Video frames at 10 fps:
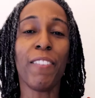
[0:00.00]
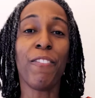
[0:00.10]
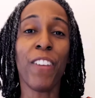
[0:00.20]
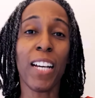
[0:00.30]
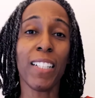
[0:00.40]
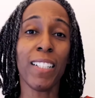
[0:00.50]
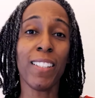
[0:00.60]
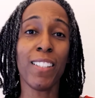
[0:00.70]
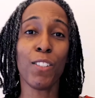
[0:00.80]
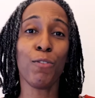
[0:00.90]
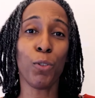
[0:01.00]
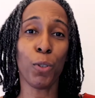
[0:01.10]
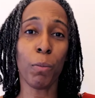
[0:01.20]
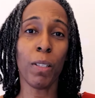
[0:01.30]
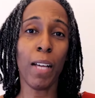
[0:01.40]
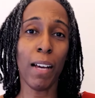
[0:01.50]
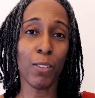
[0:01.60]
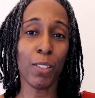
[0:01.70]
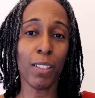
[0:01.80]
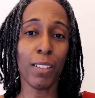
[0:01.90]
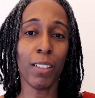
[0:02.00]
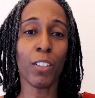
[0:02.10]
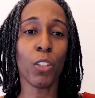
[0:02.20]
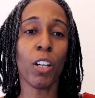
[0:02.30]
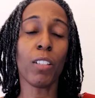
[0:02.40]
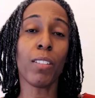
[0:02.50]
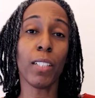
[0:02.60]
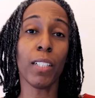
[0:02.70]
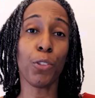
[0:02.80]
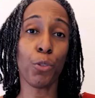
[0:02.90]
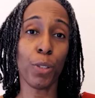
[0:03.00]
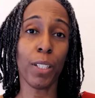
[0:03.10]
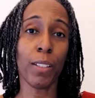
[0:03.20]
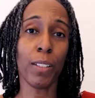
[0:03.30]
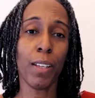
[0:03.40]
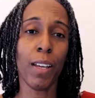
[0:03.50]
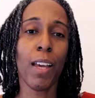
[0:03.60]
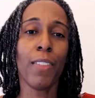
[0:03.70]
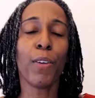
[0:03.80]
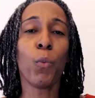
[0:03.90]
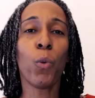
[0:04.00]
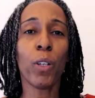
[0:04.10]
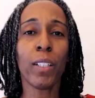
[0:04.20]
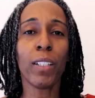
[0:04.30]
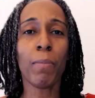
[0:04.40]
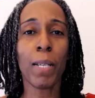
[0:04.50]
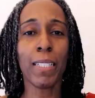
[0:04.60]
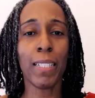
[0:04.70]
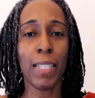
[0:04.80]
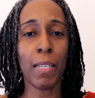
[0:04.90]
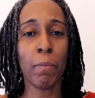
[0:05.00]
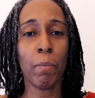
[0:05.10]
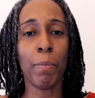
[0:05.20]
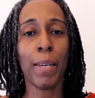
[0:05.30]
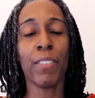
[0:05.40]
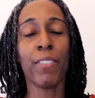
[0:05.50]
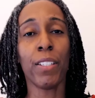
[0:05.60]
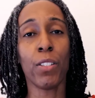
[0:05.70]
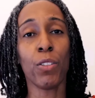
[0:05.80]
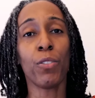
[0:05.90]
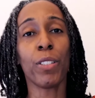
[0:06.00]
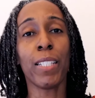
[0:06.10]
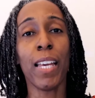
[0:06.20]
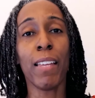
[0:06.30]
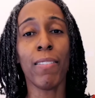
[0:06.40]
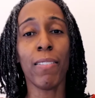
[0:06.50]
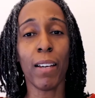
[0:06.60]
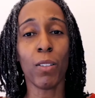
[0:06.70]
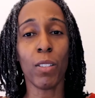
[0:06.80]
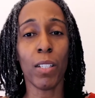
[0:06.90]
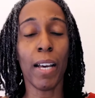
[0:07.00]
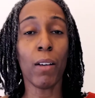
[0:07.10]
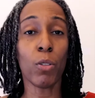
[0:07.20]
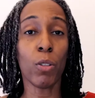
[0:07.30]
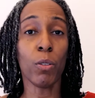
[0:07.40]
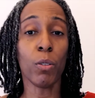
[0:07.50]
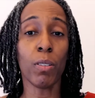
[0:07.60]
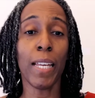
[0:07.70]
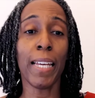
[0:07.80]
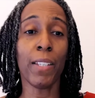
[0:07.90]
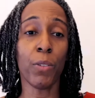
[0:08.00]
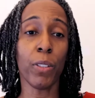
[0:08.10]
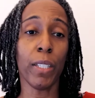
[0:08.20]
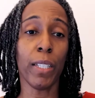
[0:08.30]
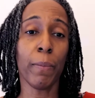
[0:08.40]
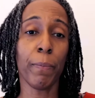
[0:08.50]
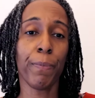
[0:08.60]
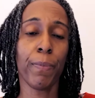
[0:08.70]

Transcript: that finances affordable housing across the country. The work of my team benefits over 10,000 households annually.